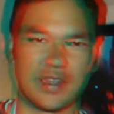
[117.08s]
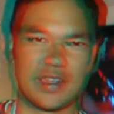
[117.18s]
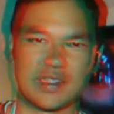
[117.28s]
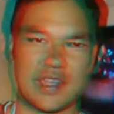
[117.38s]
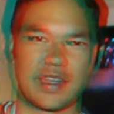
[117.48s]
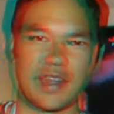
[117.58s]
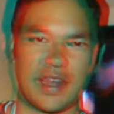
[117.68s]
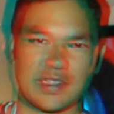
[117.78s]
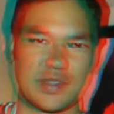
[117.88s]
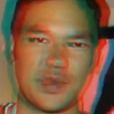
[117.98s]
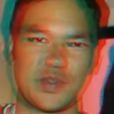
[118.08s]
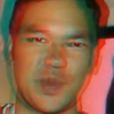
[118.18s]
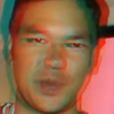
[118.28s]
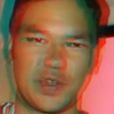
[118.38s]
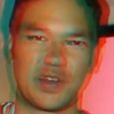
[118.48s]
and things like yeah. that. So most
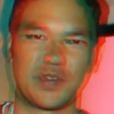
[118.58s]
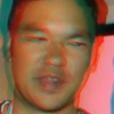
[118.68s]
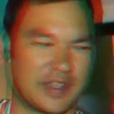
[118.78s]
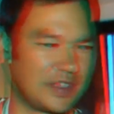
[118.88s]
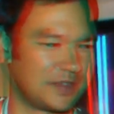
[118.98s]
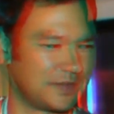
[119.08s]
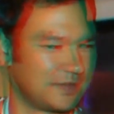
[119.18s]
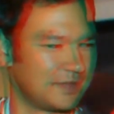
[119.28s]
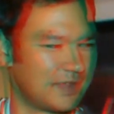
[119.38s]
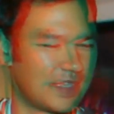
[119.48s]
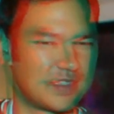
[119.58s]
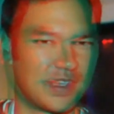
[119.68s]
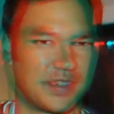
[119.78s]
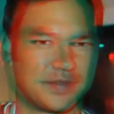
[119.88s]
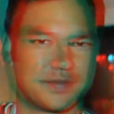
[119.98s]
people are over the ear, I'd
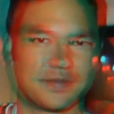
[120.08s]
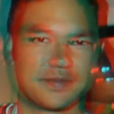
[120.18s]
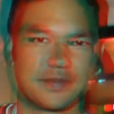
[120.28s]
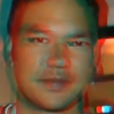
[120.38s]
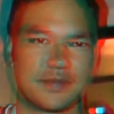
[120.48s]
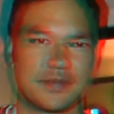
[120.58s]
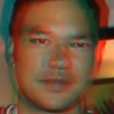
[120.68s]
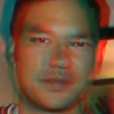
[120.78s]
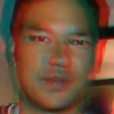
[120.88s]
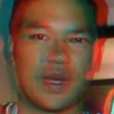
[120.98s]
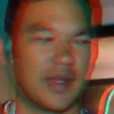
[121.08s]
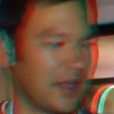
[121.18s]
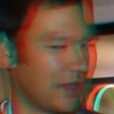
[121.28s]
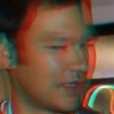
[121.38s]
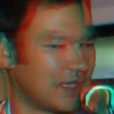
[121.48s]
say. What but, are you?
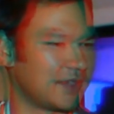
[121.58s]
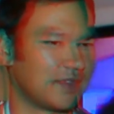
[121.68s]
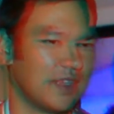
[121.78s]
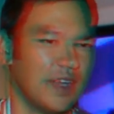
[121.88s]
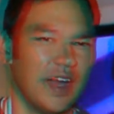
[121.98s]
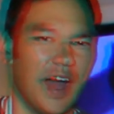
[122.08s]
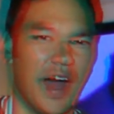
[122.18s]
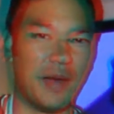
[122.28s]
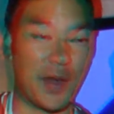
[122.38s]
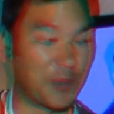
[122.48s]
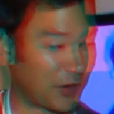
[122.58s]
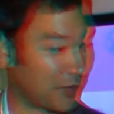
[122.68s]
Yeah, that's it. Um, I'm more